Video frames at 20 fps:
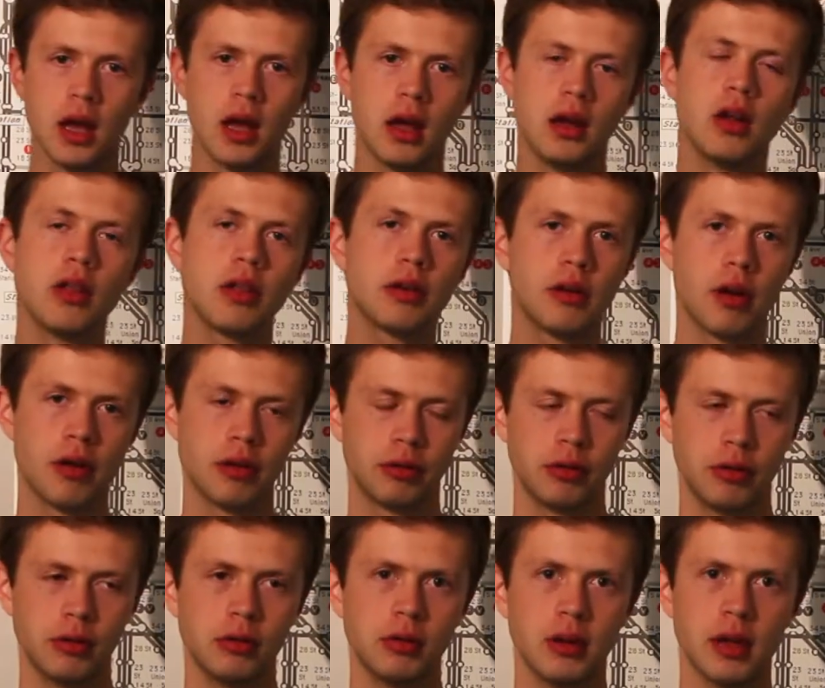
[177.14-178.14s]
Another growth
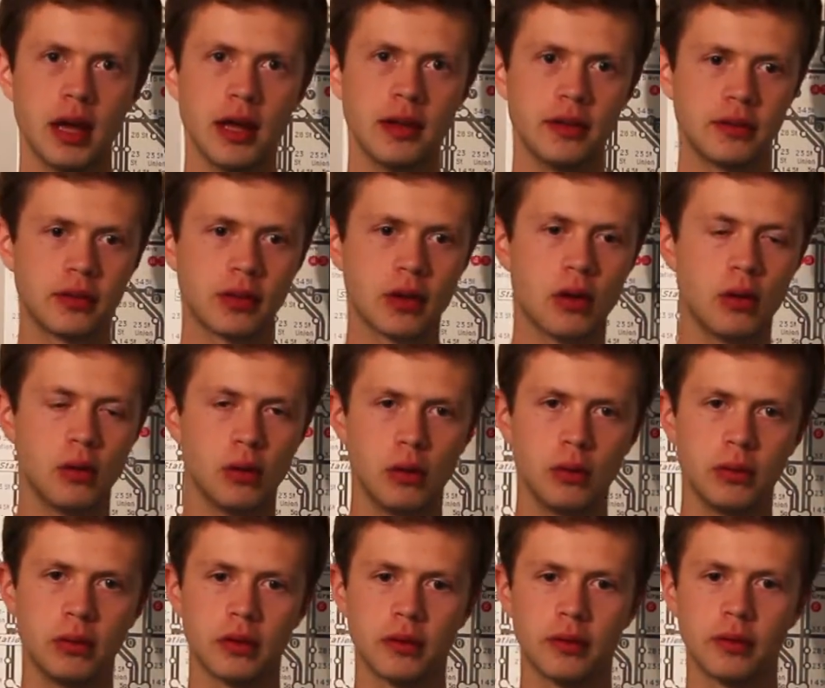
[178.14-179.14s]
tool is
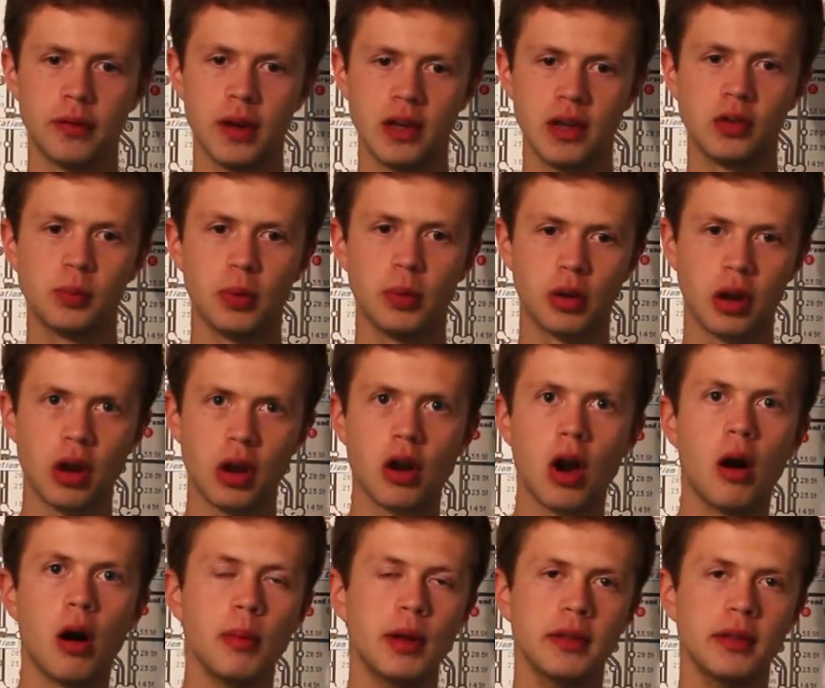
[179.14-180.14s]
called Facebook
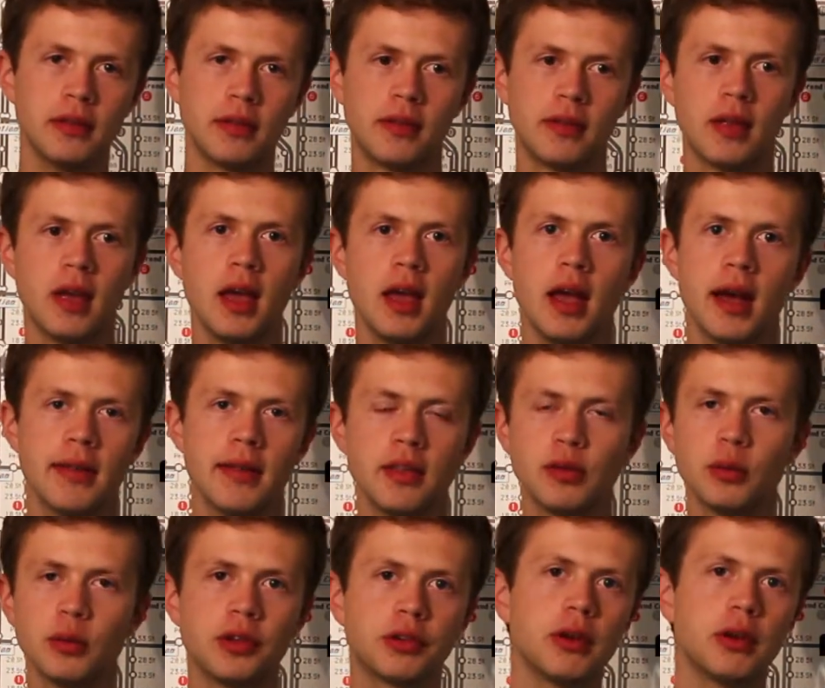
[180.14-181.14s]
Comments, and this
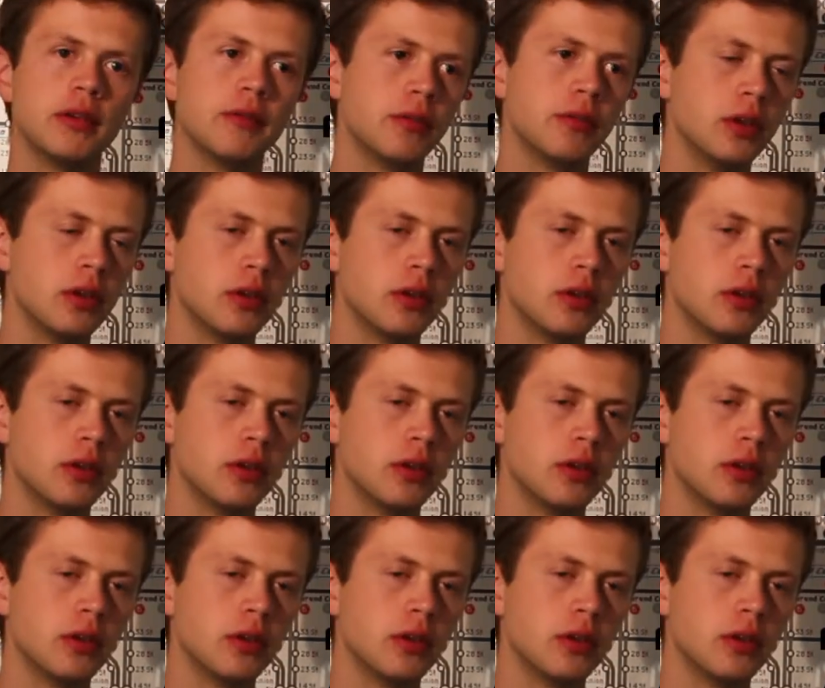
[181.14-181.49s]
one is great for